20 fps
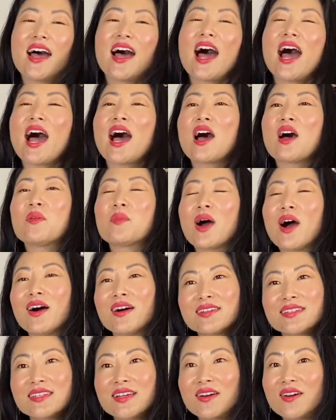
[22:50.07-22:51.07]

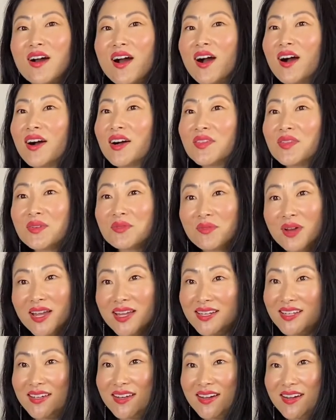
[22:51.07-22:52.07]
Also on the
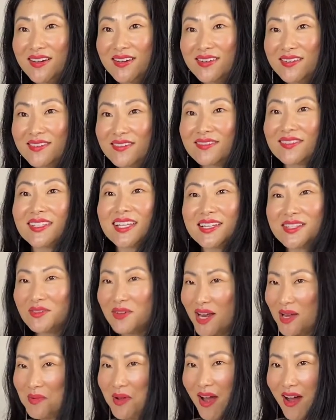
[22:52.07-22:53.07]
radio, Let's
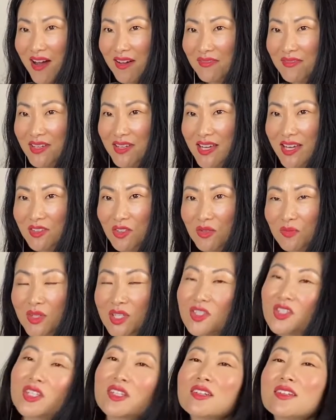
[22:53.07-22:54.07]
Grab Coffee. As you
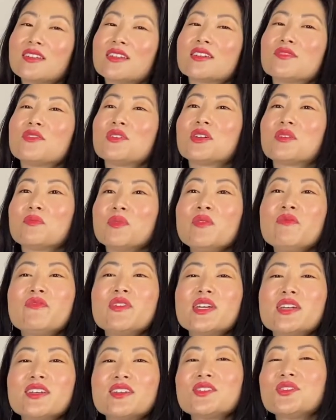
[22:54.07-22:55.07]
mentioned, if you're in
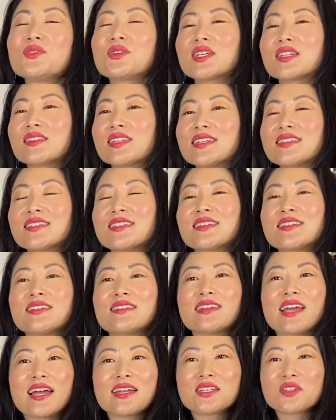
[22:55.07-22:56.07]
Memphis, you can
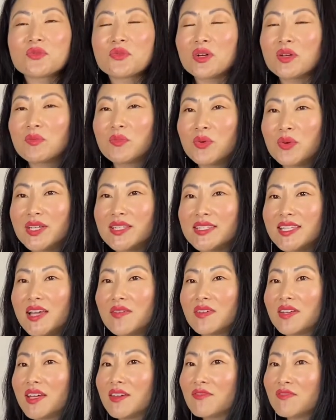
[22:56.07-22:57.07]
listen
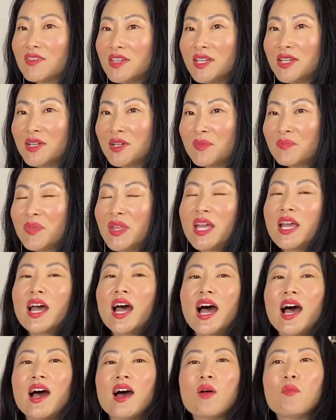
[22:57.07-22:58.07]
91.7
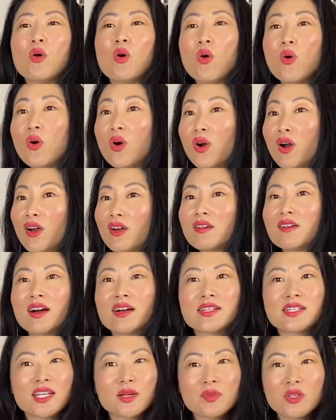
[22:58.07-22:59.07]
FM or
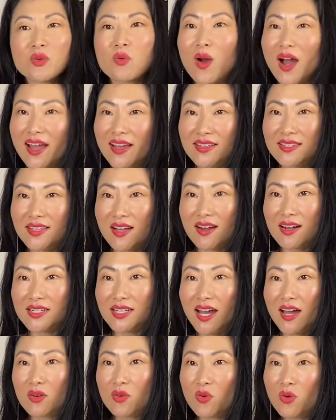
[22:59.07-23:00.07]
on
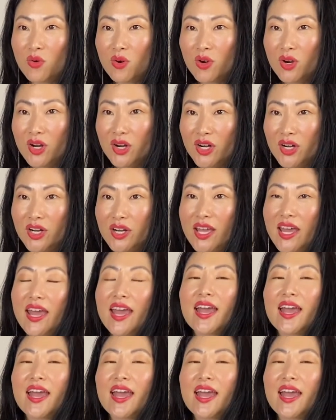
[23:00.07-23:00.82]
WYXR.org.